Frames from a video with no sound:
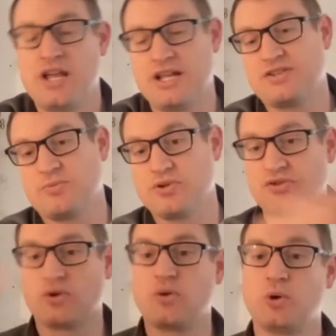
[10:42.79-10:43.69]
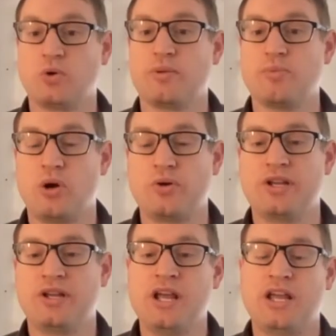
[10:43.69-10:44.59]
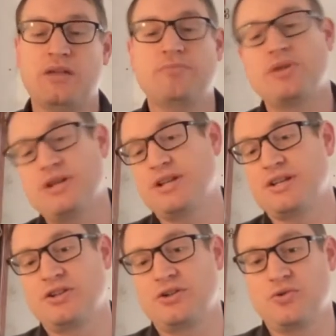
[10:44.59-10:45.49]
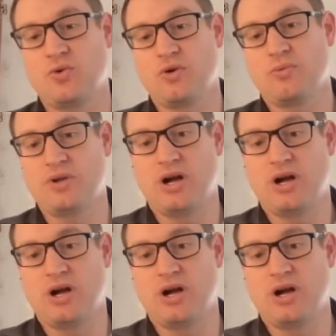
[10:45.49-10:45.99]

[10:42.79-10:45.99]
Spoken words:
is a principal component in beating your